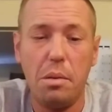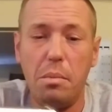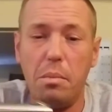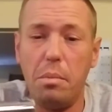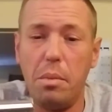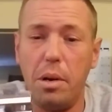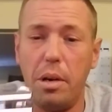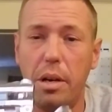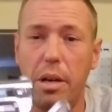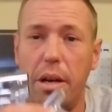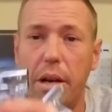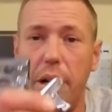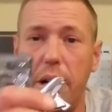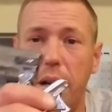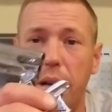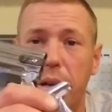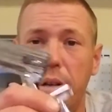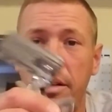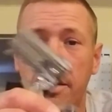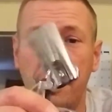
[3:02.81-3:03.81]
But
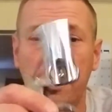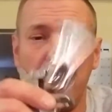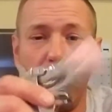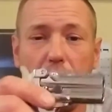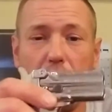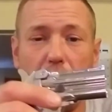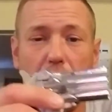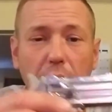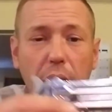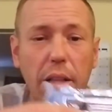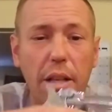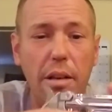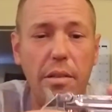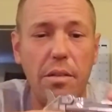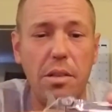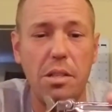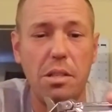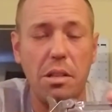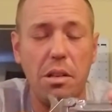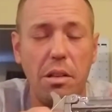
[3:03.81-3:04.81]
I love
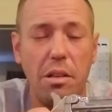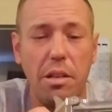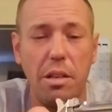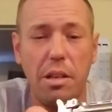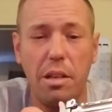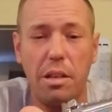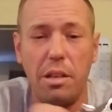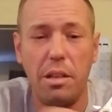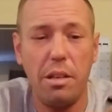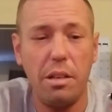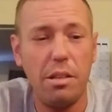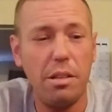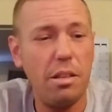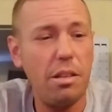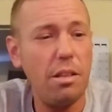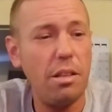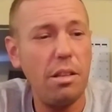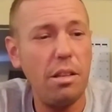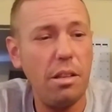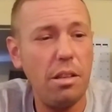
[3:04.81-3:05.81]
this little thing.
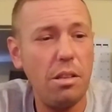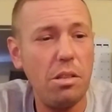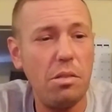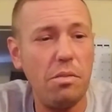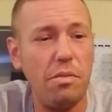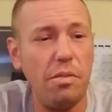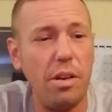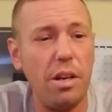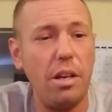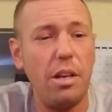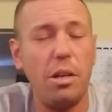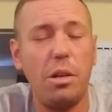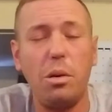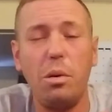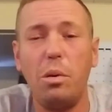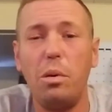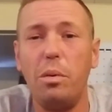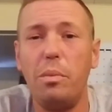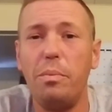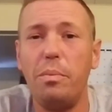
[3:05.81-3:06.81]
It's very
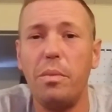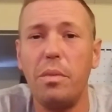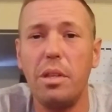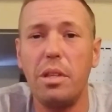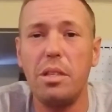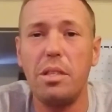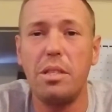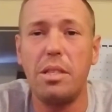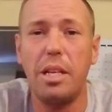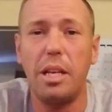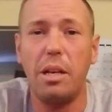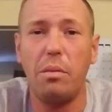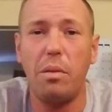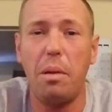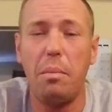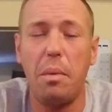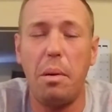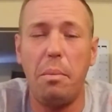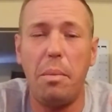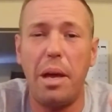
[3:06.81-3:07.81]
cool. Stick it right
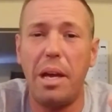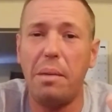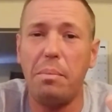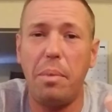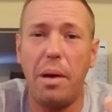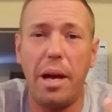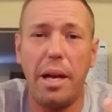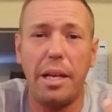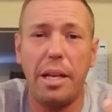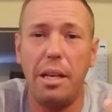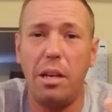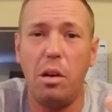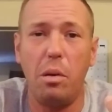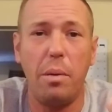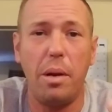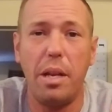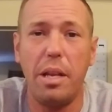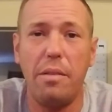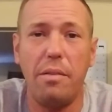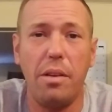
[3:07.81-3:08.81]
in my back pocket.
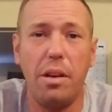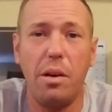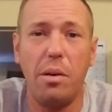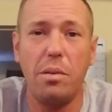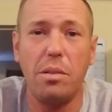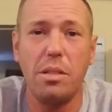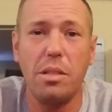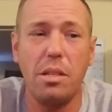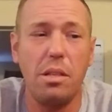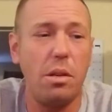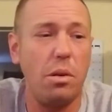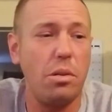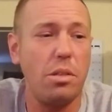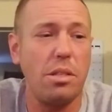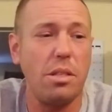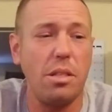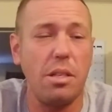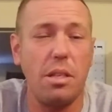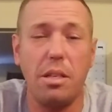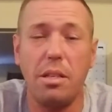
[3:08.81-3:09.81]
Nobody even
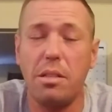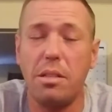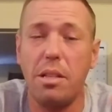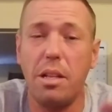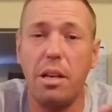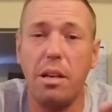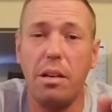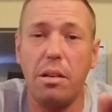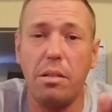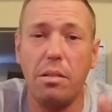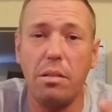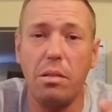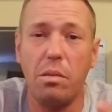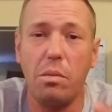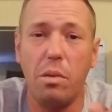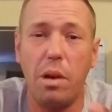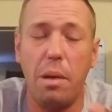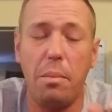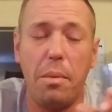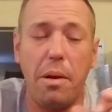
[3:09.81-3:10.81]
notices that it's there.
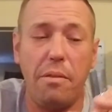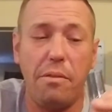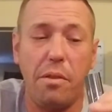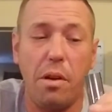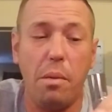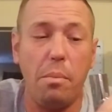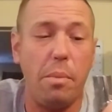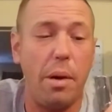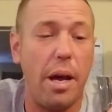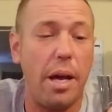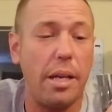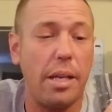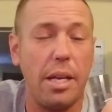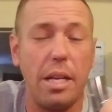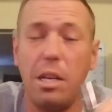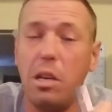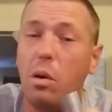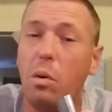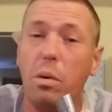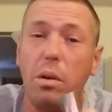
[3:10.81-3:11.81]
Right in my front pocket.
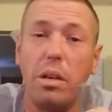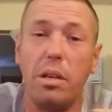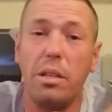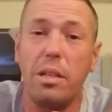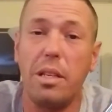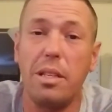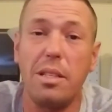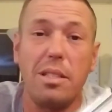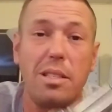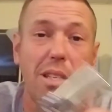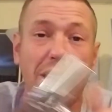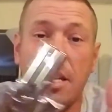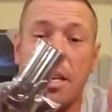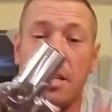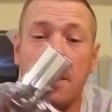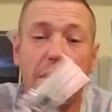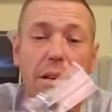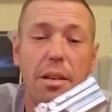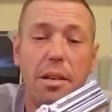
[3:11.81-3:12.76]
No one can see it.